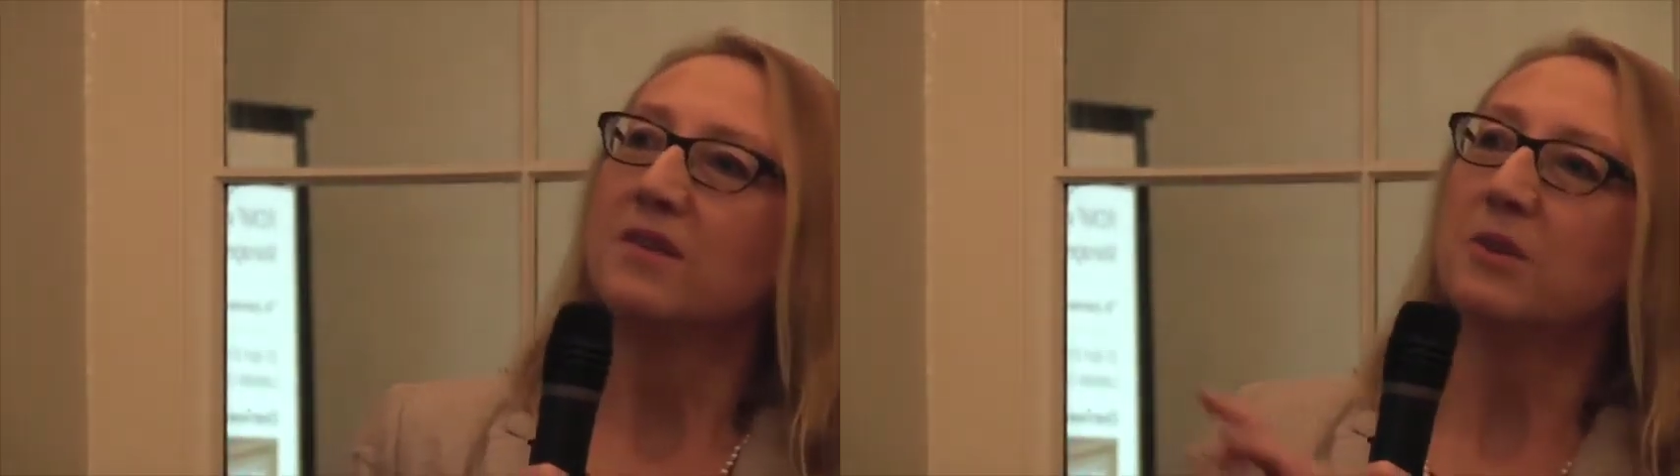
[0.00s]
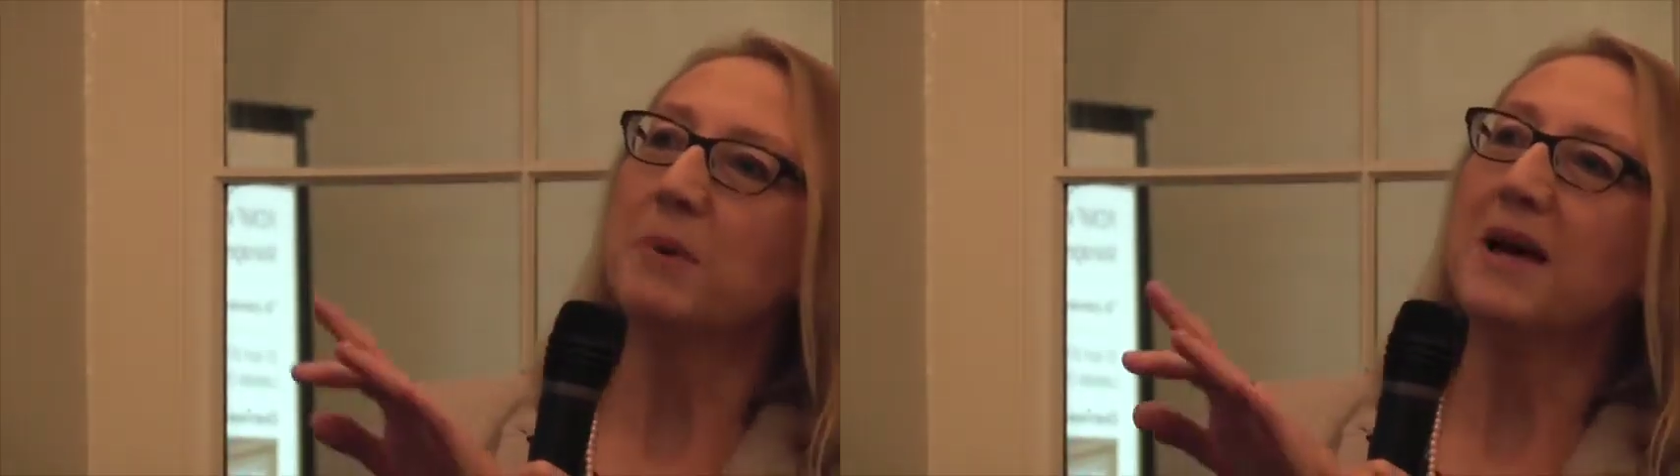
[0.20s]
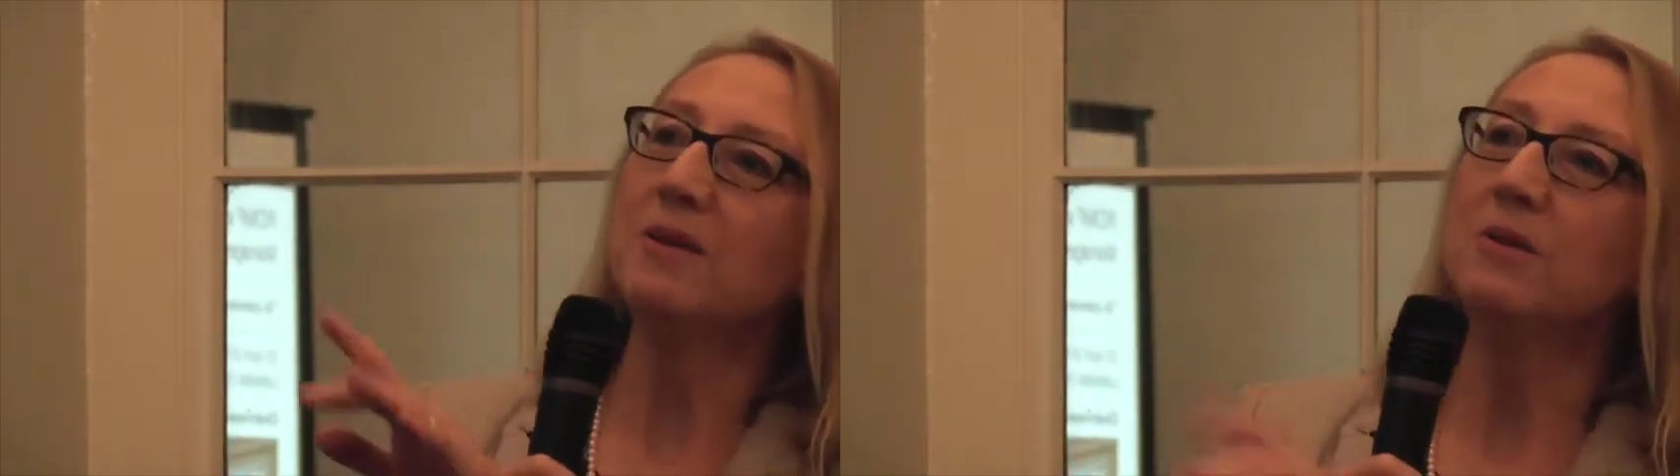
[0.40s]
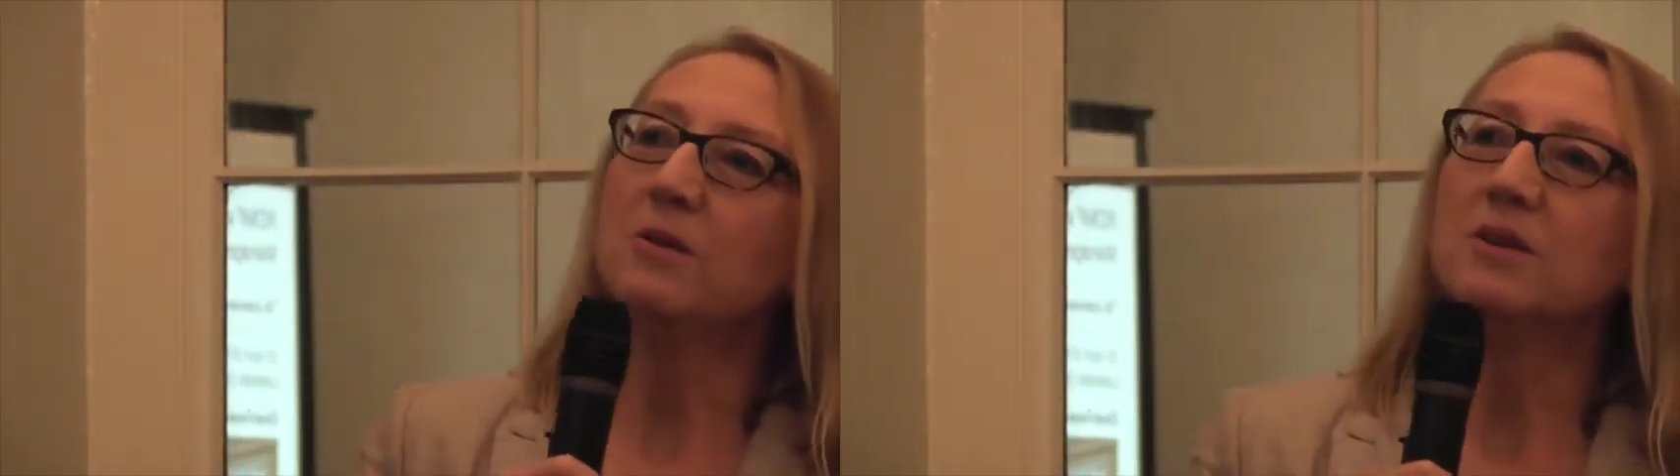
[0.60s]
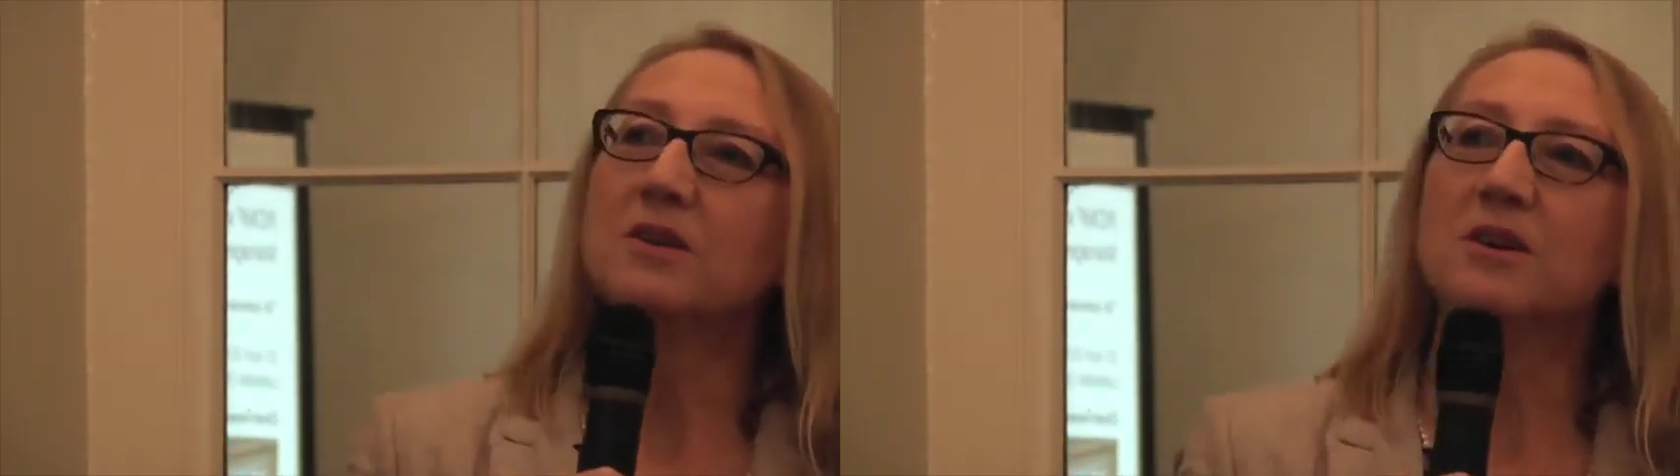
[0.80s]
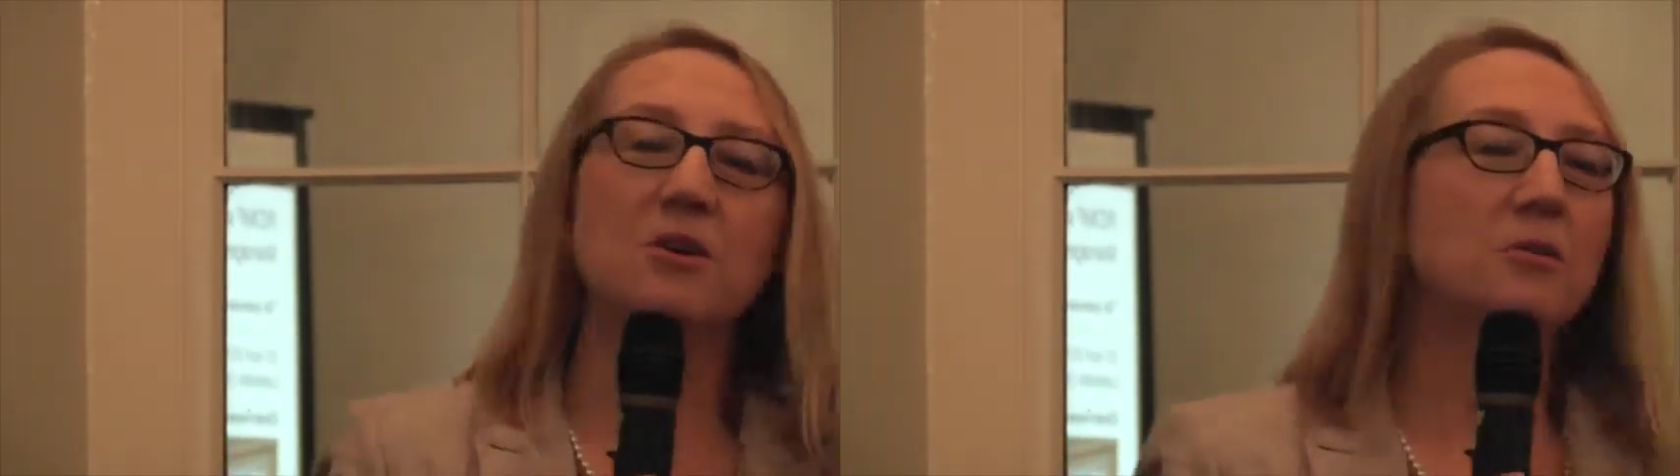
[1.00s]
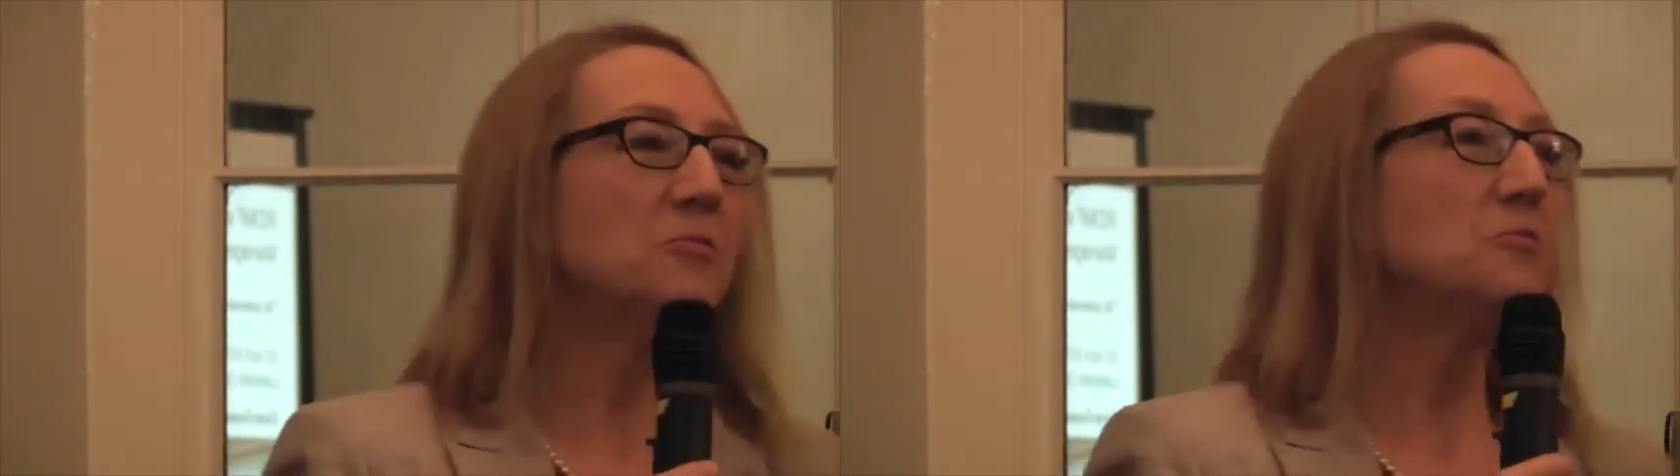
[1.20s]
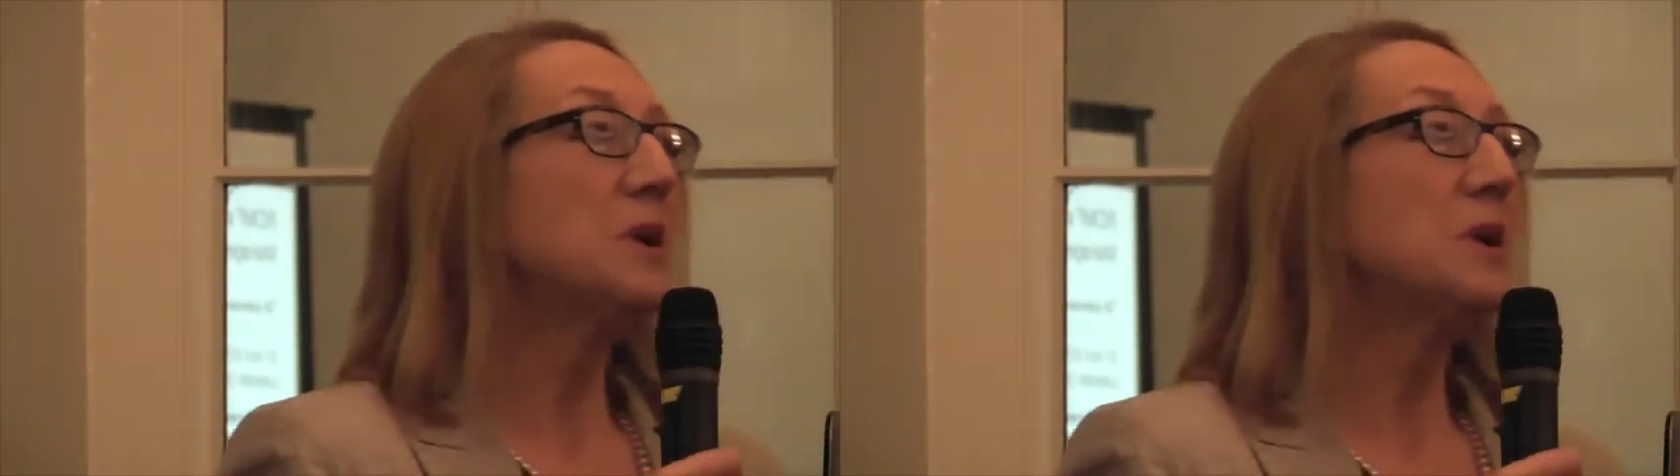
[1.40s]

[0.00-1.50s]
The panel are